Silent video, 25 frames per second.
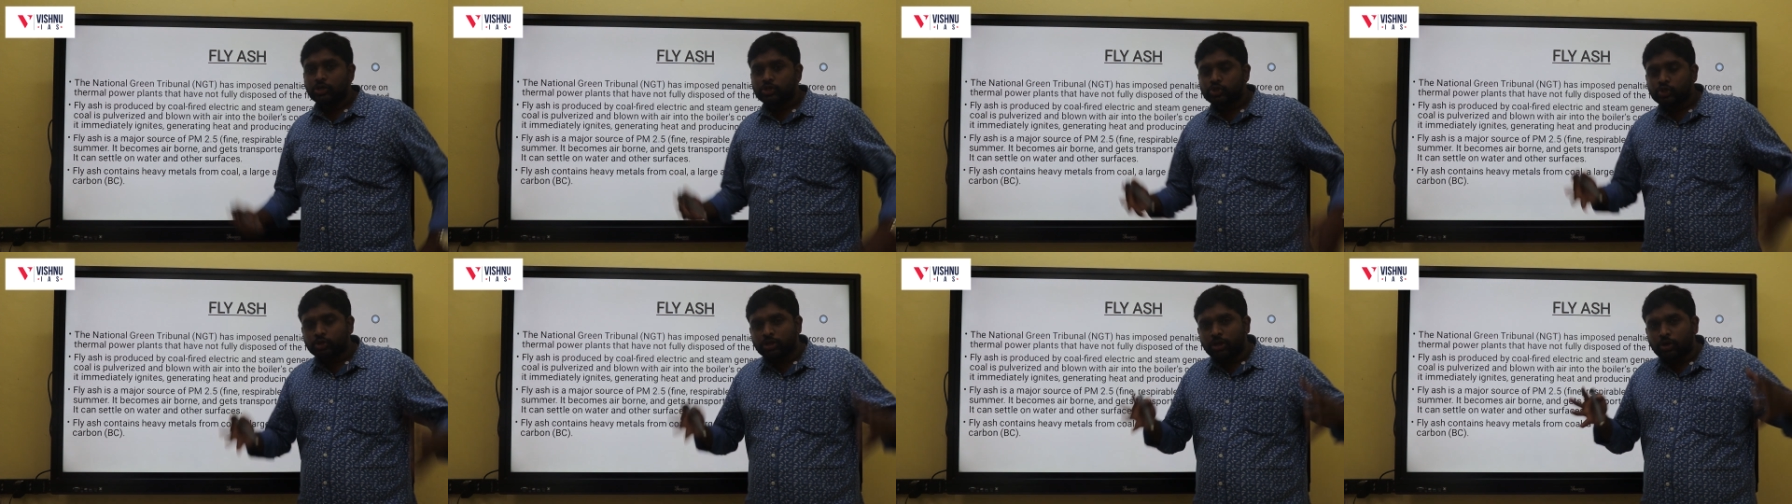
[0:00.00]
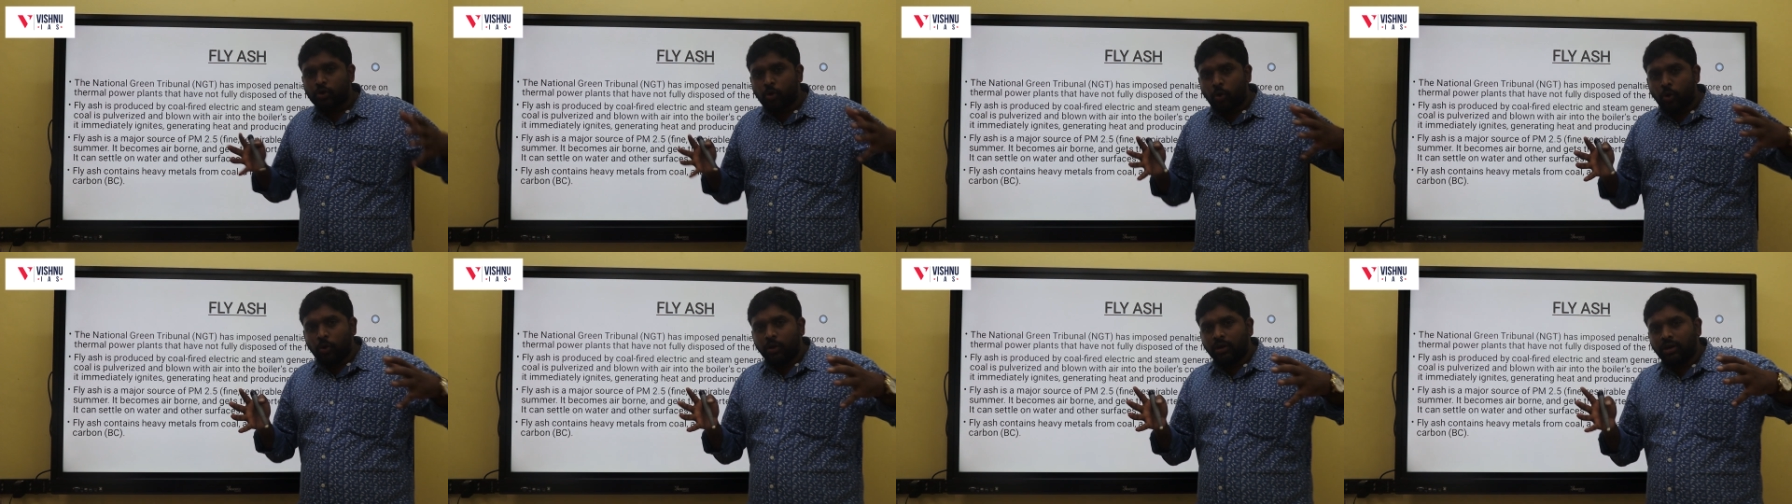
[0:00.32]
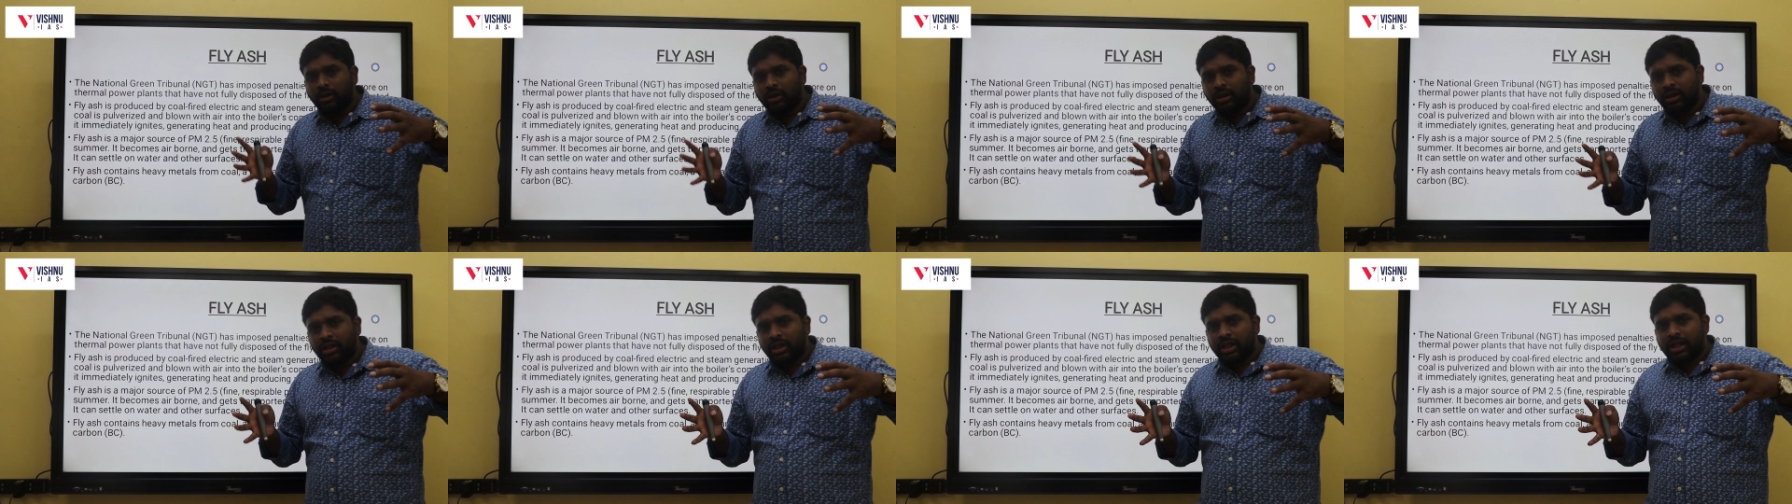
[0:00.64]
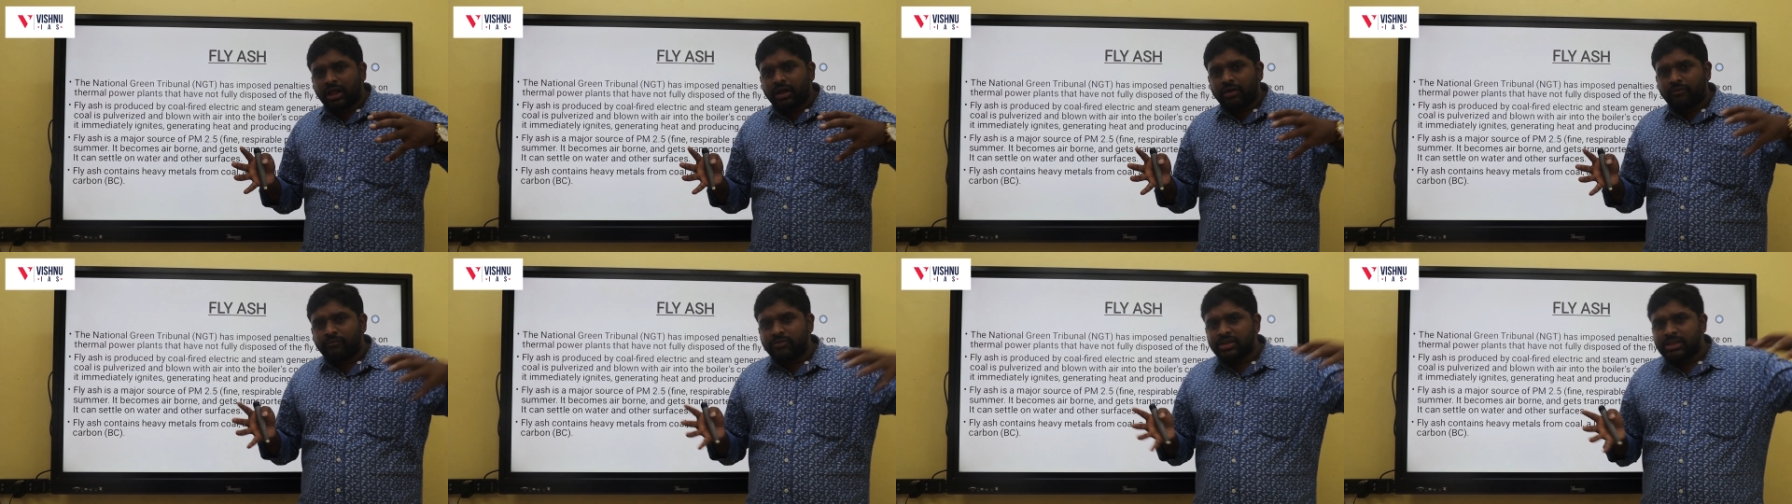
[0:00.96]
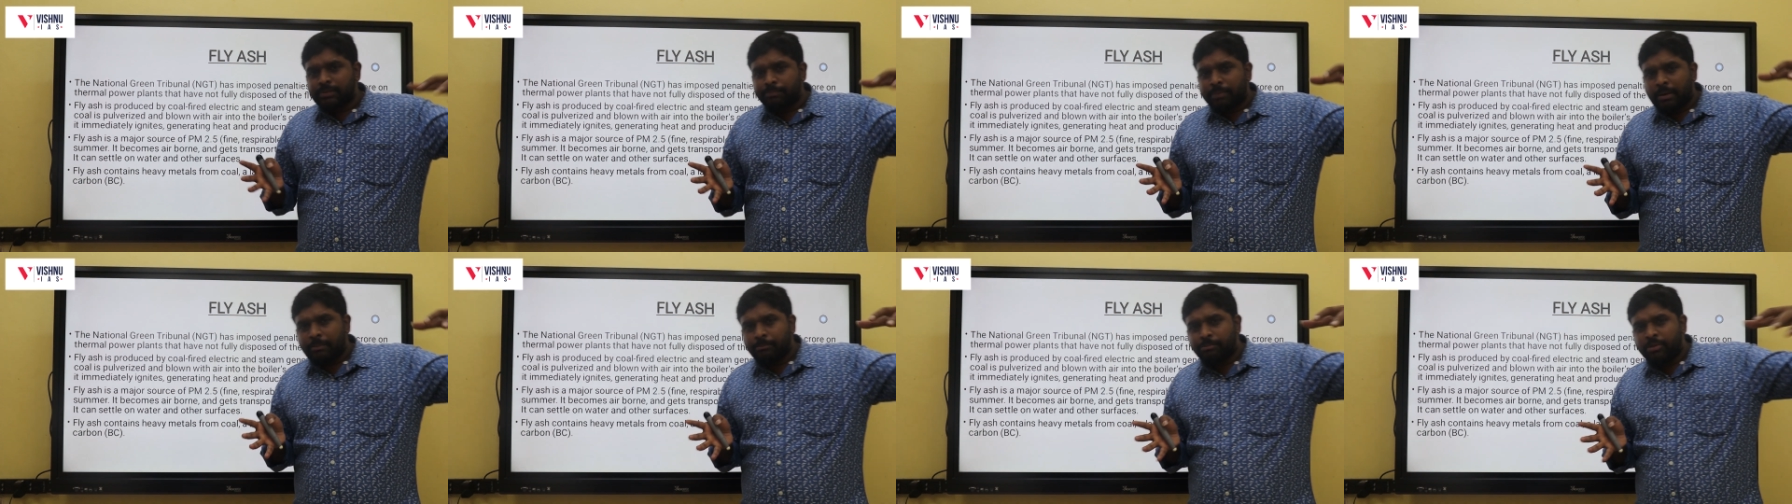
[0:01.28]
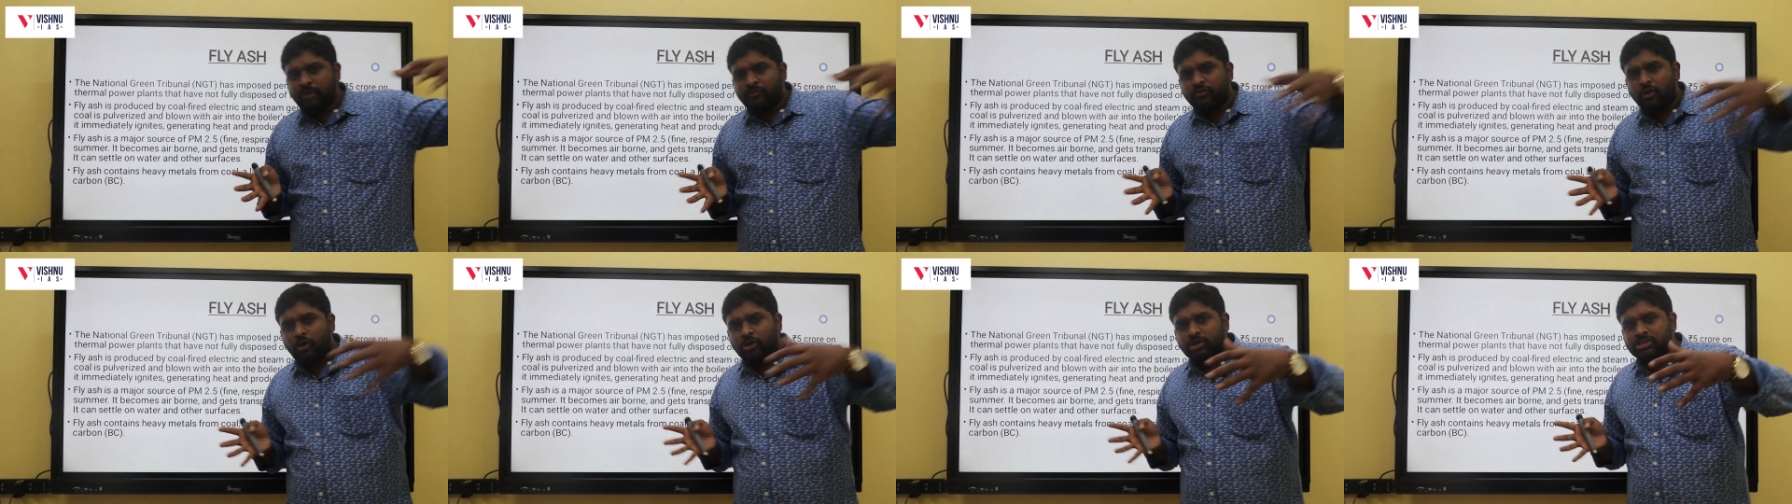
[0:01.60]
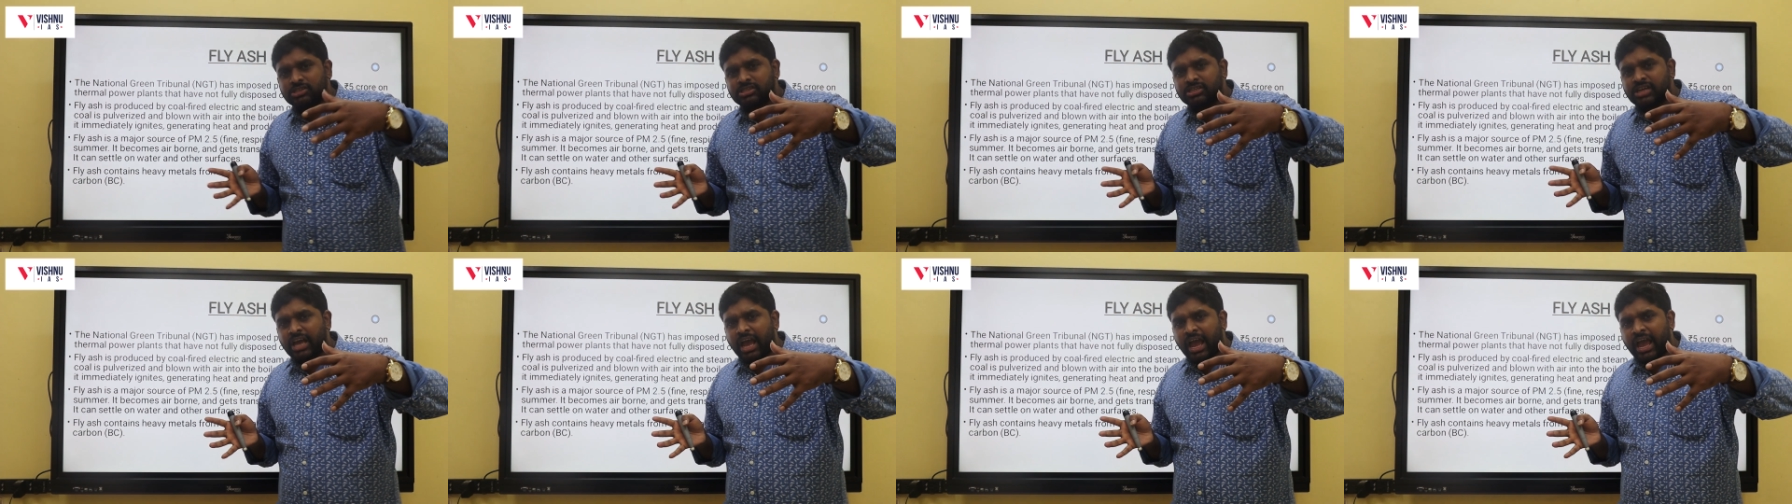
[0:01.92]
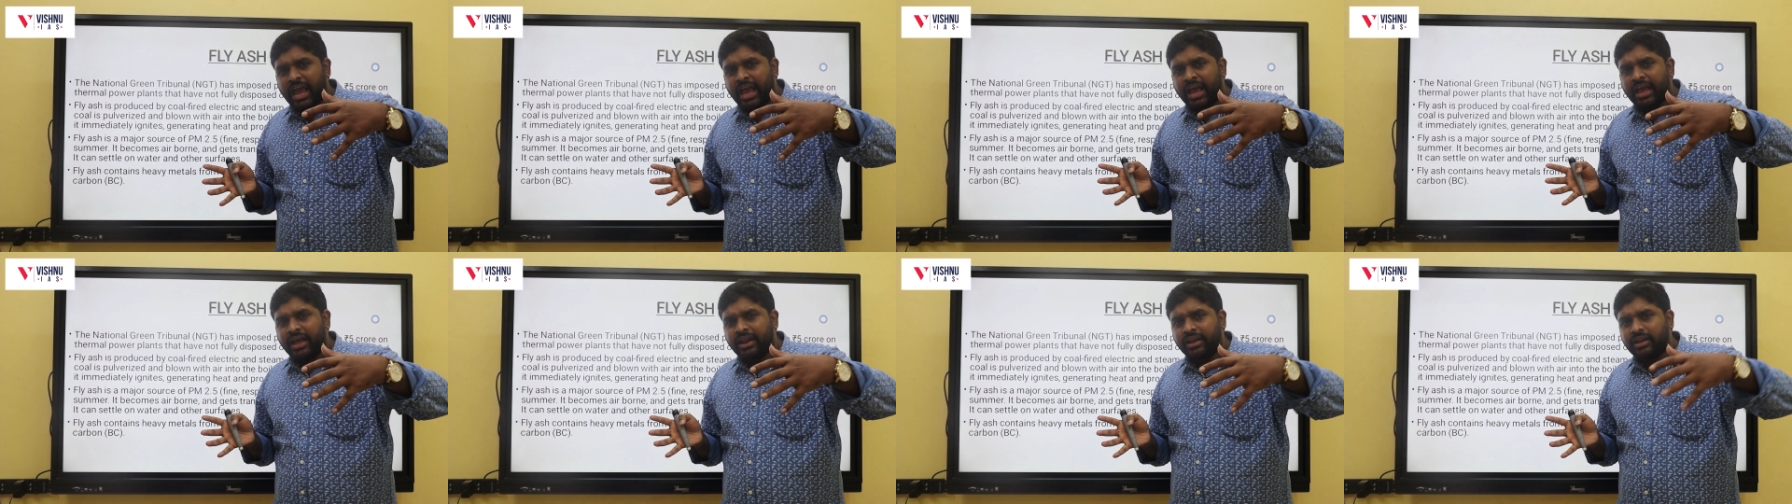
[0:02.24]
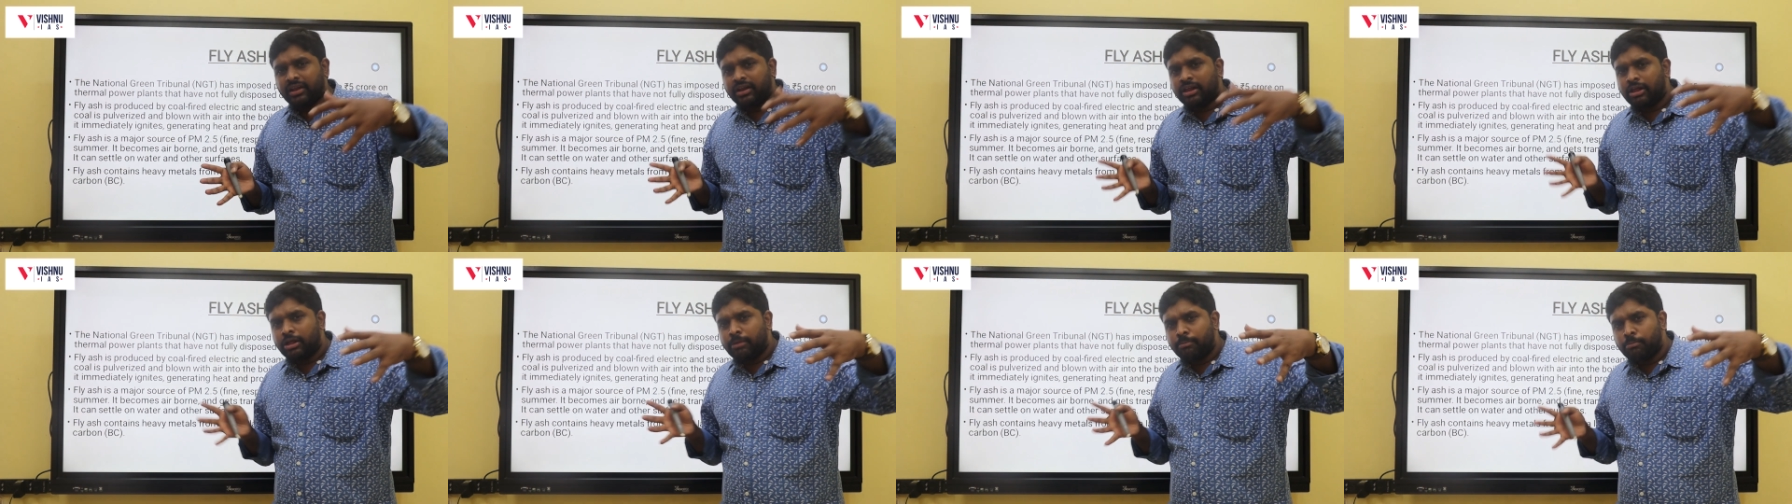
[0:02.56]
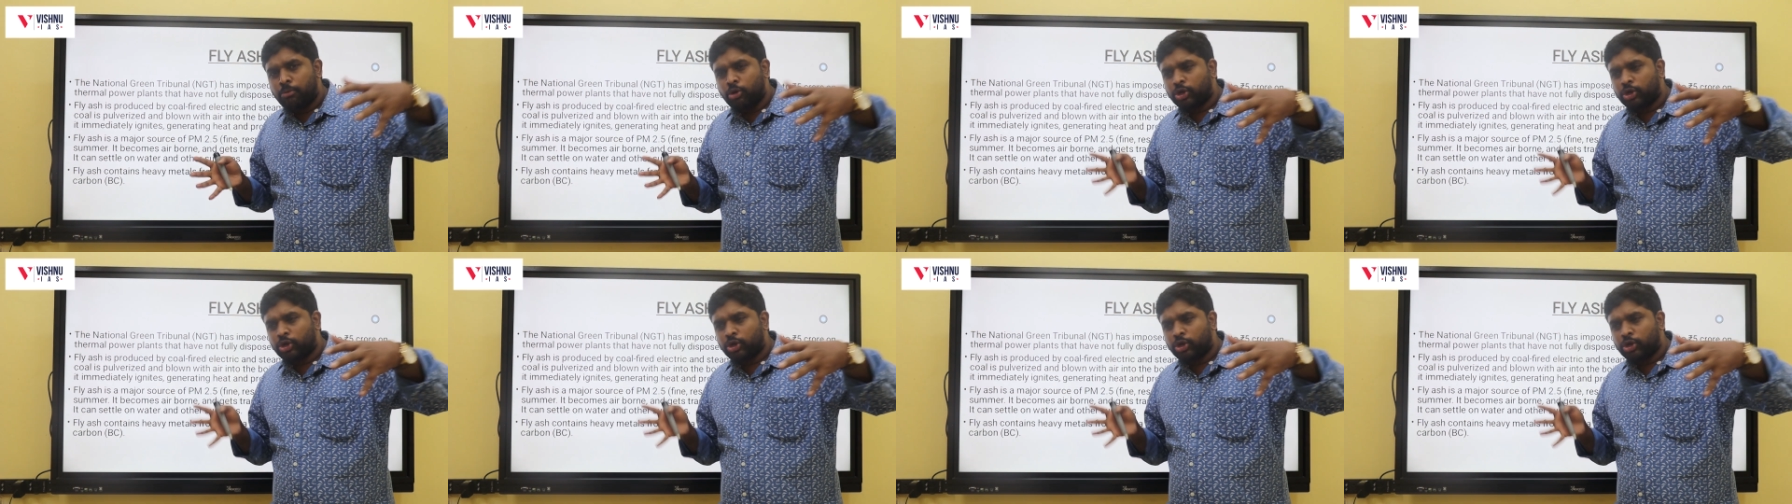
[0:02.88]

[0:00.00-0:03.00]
So the coal with a pump of oxy air,